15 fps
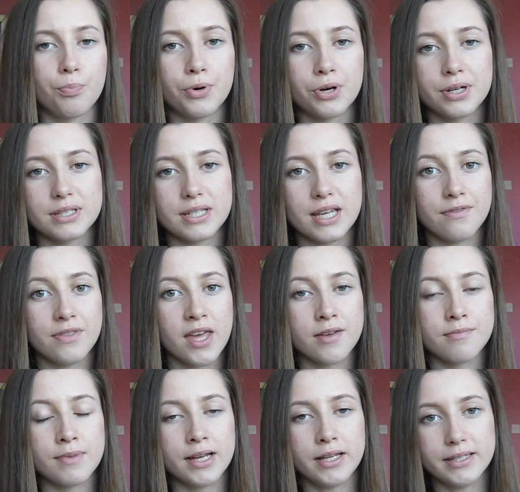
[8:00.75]
but
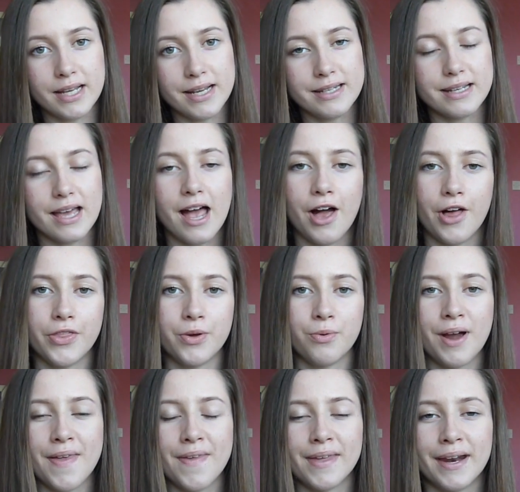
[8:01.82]
they've maintained a healthy
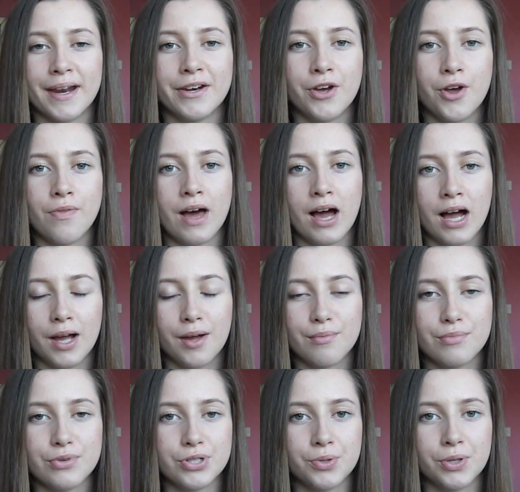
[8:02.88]
weight, then I know that
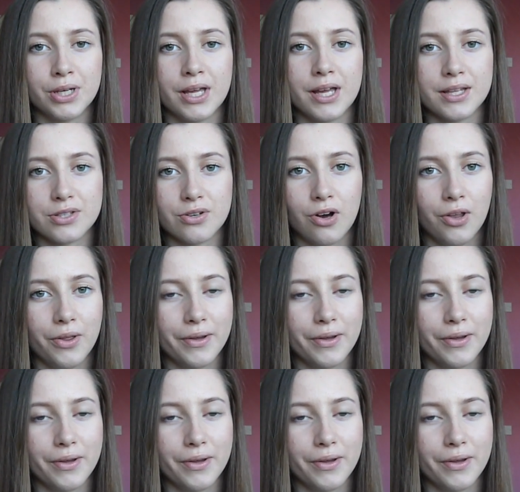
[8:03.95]
I'm doing it all